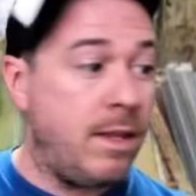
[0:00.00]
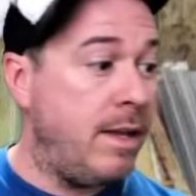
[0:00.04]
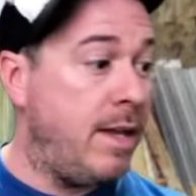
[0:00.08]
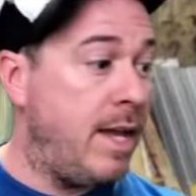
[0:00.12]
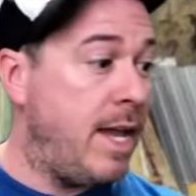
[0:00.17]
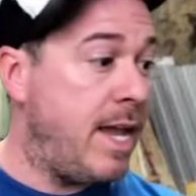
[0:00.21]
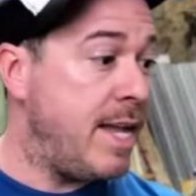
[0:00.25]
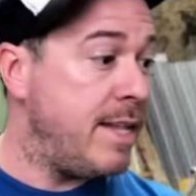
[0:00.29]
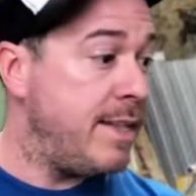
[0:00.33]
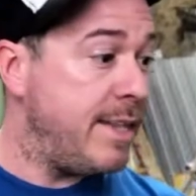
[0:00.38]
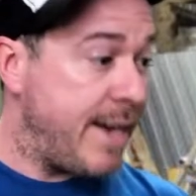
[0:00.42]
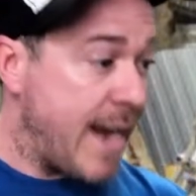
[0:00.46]

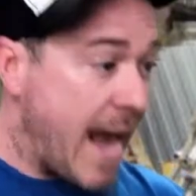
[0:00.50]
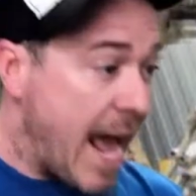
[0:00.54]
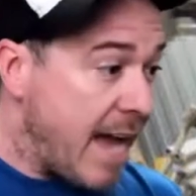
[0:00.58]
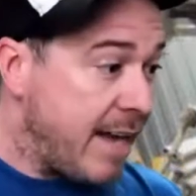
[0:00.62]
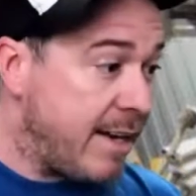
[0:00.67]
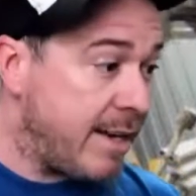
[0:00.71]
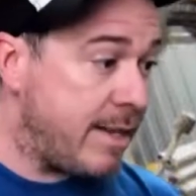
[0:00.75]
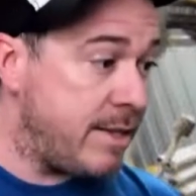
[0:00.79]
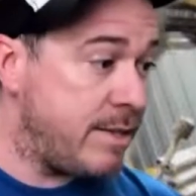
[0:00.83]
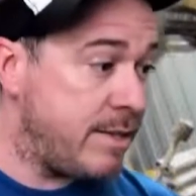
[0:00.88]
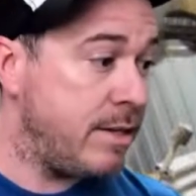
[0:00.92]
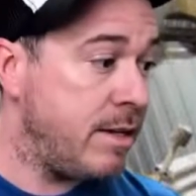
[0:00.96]
in the
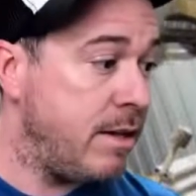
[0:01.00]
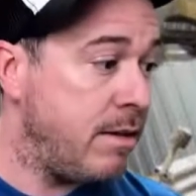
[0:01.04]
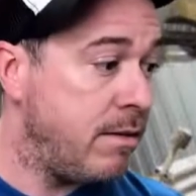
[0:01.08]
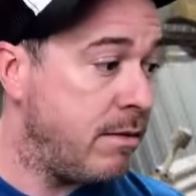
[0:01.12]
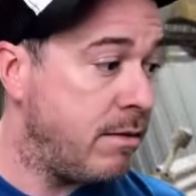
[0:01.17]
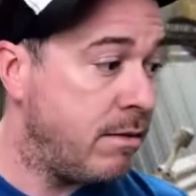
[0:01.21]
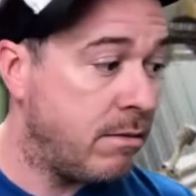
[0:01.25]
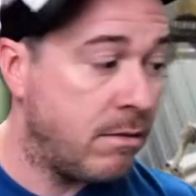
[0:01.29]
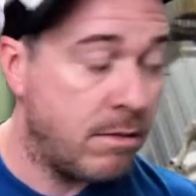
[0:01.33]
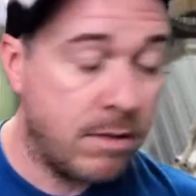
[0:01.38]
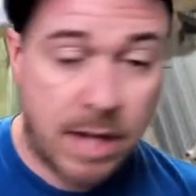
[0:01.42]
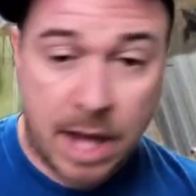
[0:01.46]
90s.
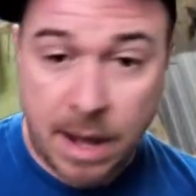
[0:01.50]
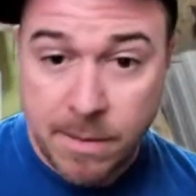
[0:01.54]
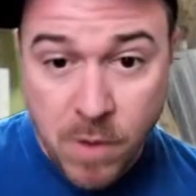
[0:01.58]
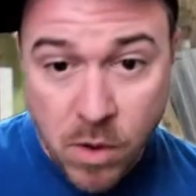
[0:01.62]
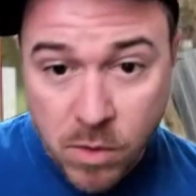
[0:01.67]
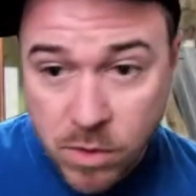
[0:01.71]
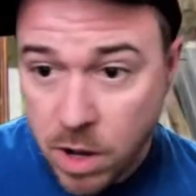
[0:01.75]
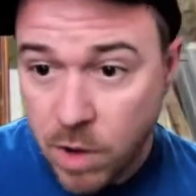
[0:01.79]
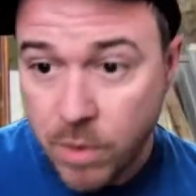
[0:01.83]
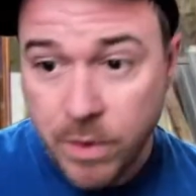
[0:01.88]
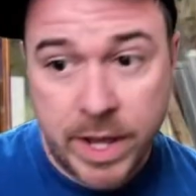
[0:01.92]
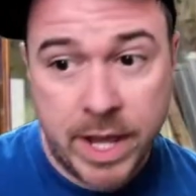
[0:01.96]
I'm
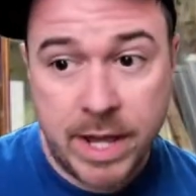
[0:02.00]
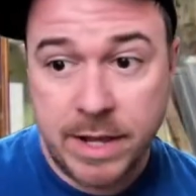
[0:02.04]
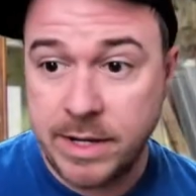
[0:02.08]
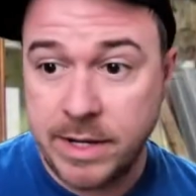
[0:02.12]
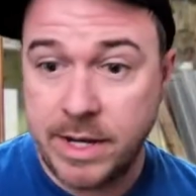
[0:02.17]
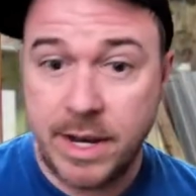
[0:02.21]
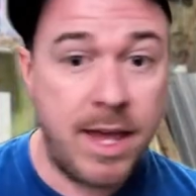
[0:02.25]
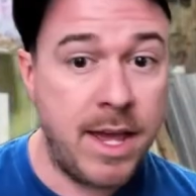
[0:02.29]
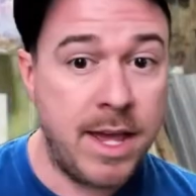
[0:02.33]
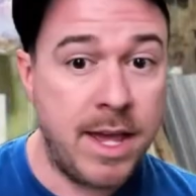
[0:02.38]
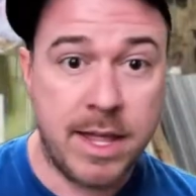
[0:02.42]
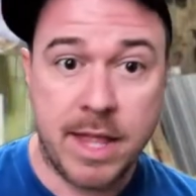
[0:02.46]
going to go ahead and
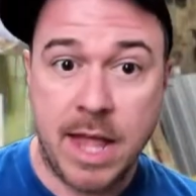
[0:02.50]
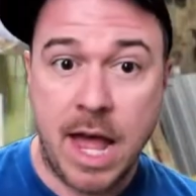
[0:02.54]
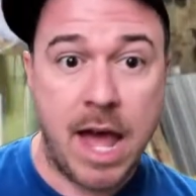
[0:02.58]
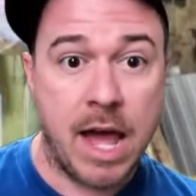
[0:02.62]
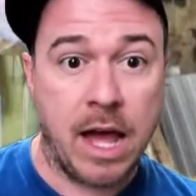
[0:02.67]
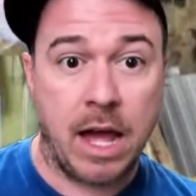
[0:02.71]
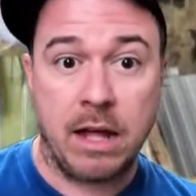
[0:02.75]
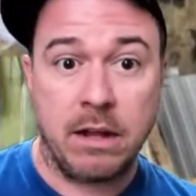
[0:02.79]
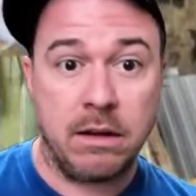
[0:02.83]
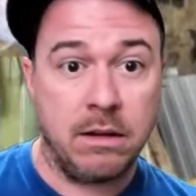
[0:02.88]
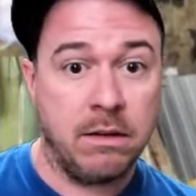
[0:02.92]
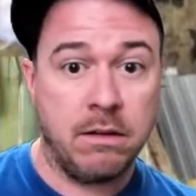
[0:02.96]
tell you that.